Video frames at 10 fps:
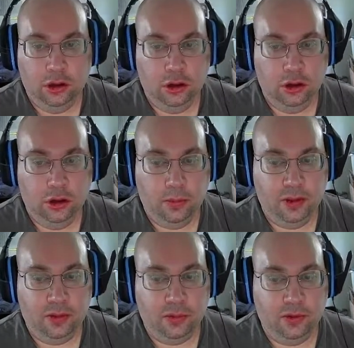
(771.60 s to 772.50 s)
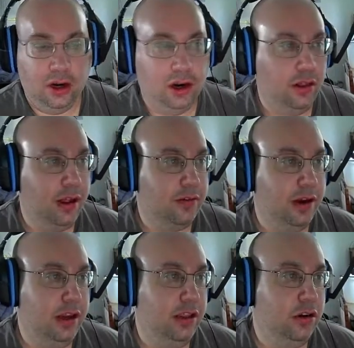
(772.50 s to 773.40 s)
Nope, this one's not all that
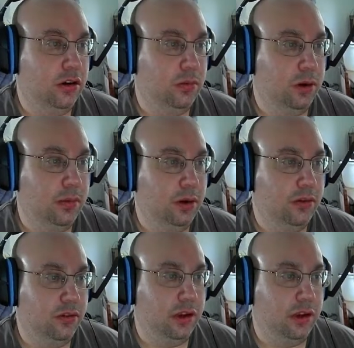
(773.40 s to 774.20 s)
great either. What about,